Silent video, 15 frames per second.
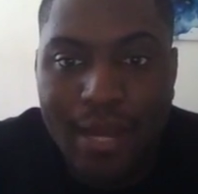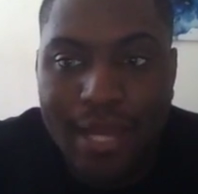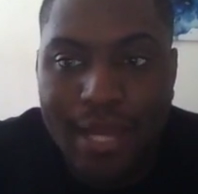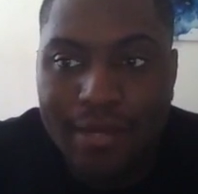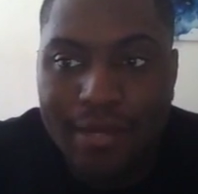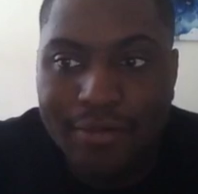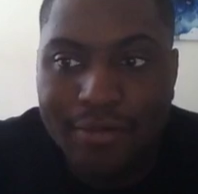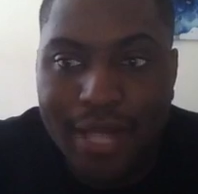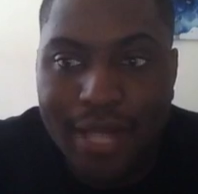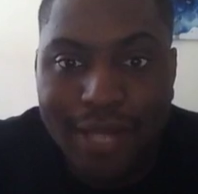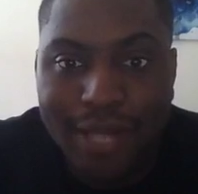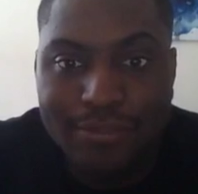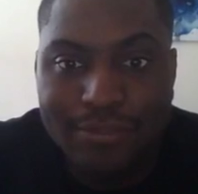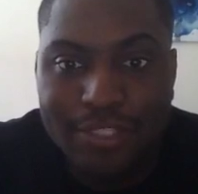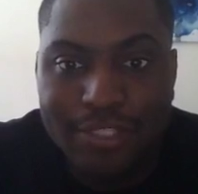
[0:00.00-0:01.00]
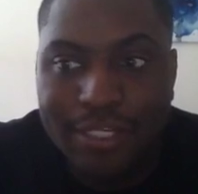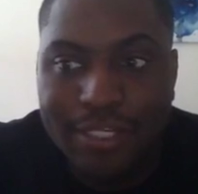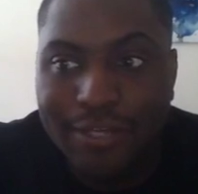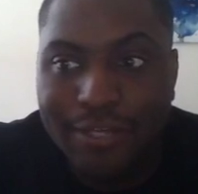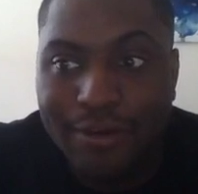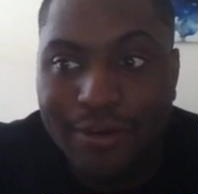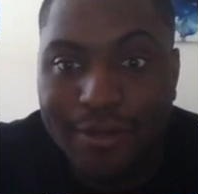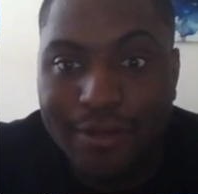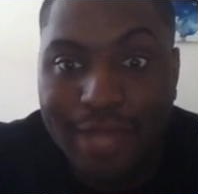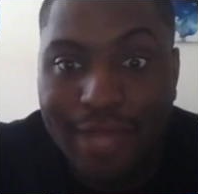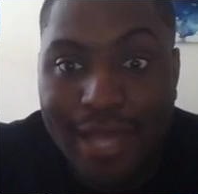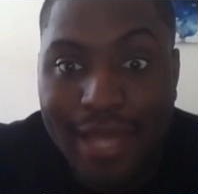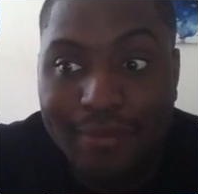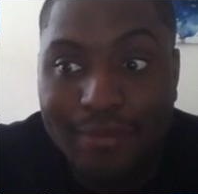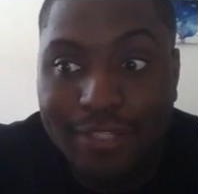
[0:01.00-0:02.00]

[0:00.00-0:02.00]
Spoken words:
and Okada was looking at him.